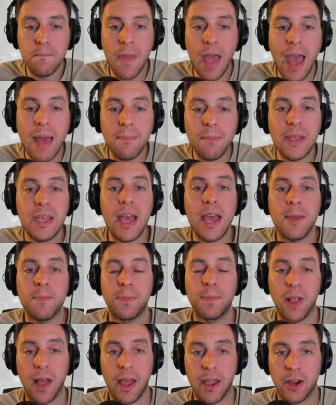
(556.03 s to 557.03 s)
NBA
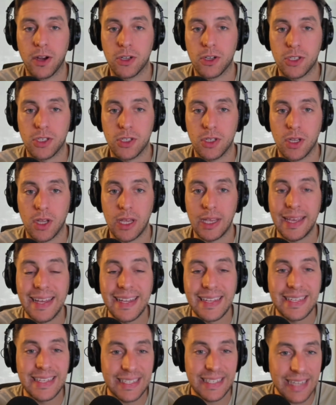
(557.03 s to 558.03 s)
players
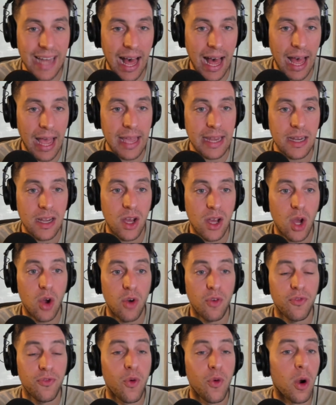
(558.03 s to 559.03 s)
can sign
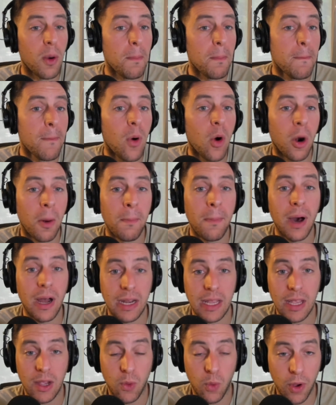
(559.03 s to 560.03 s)
for more
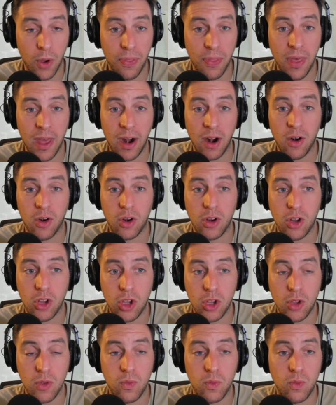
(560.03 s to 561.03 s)
money with their
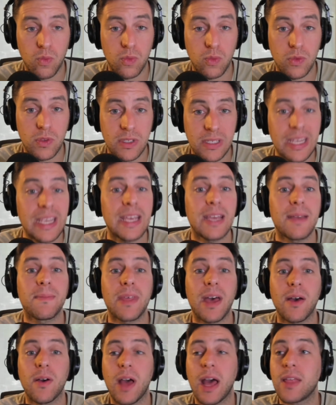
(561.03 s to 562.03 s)
team
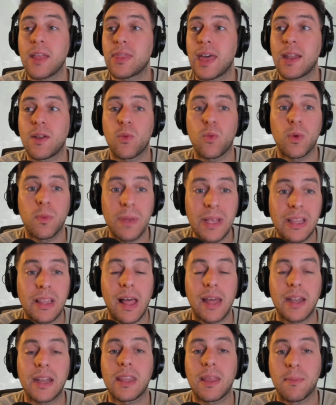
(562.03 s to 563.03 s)
that that would be
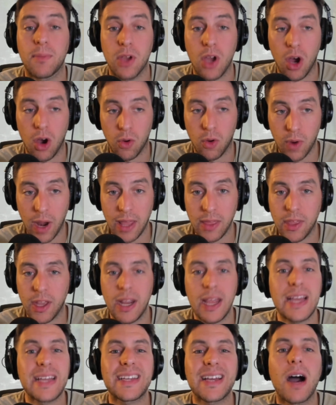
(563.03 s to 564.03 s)
letting them go, right?
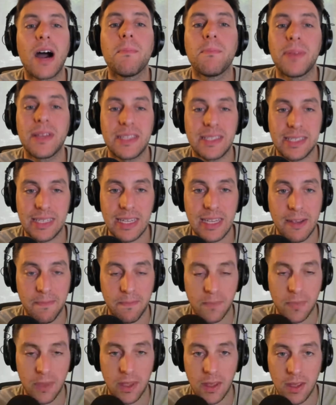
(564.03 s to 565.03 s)
The incumbent team,
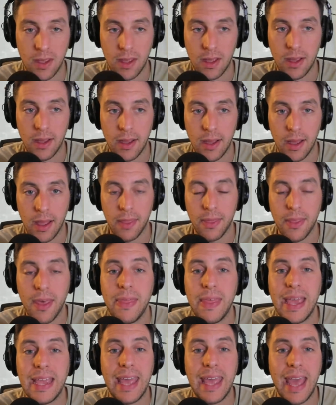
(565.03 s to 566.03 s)
than
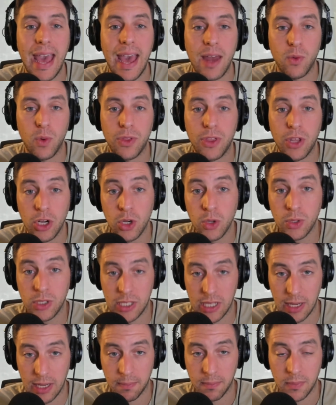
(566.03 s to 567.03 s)
they can with a new
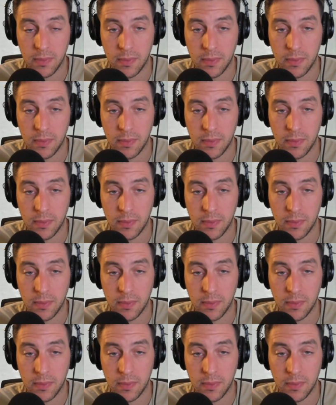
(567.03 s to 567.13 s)
team.